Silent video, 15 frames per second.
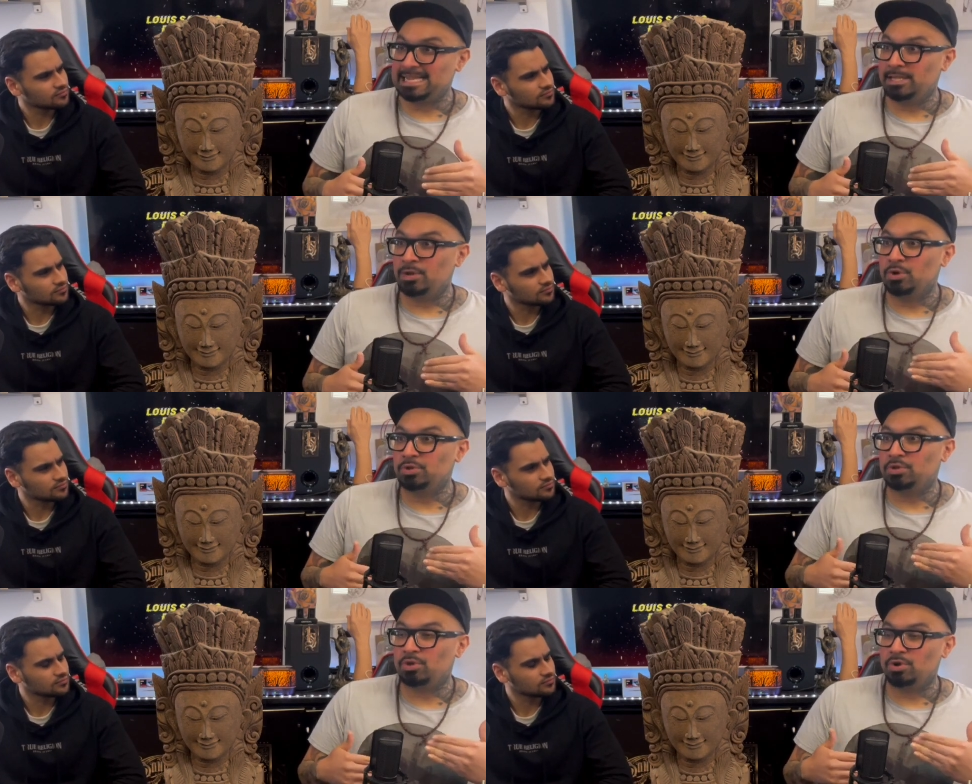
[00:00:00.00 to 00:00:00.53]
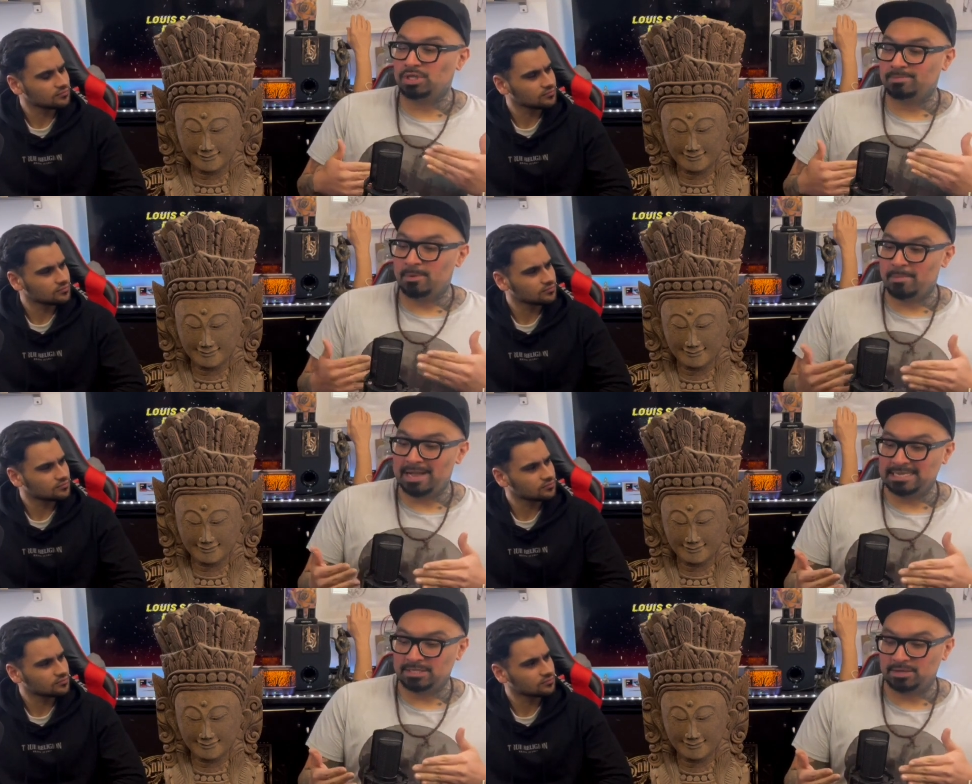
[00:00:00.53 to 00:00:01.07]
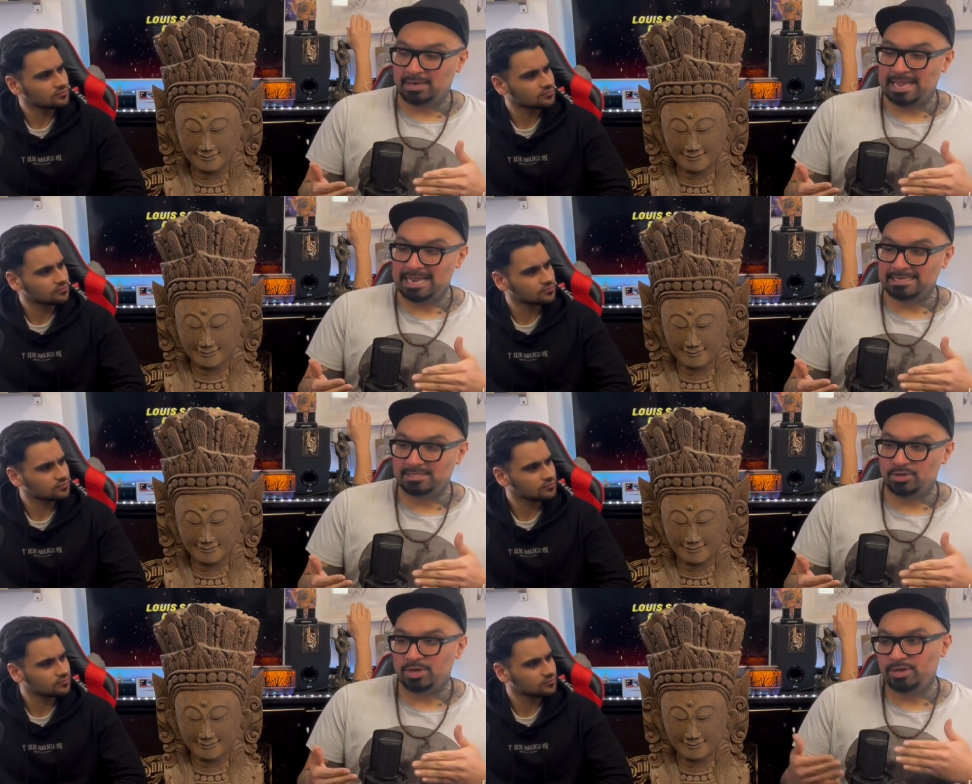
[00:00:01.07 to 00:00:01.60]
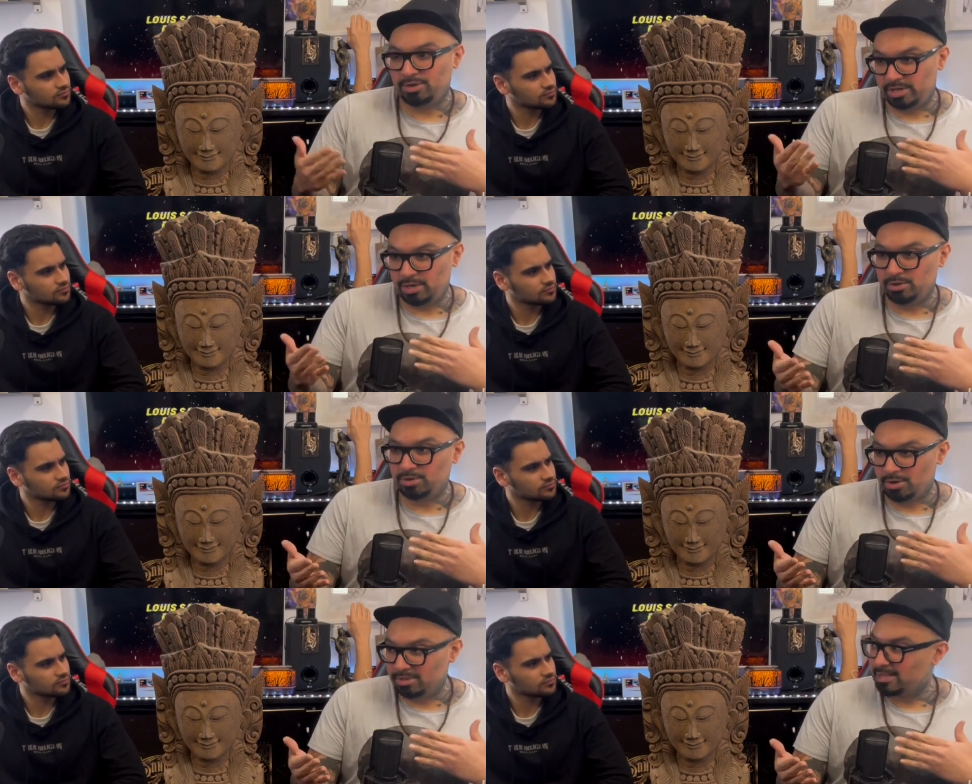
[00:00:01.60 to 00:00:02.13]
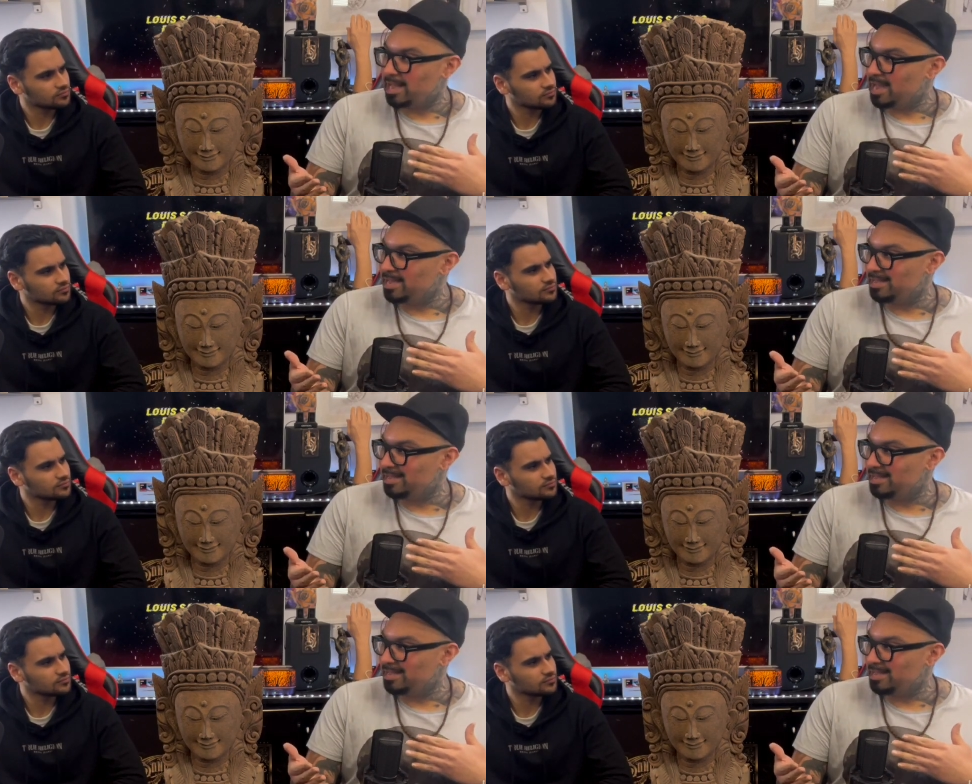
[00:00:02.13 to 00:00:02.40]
Speaker 1: a non-touchable martial art, so you, you don't die.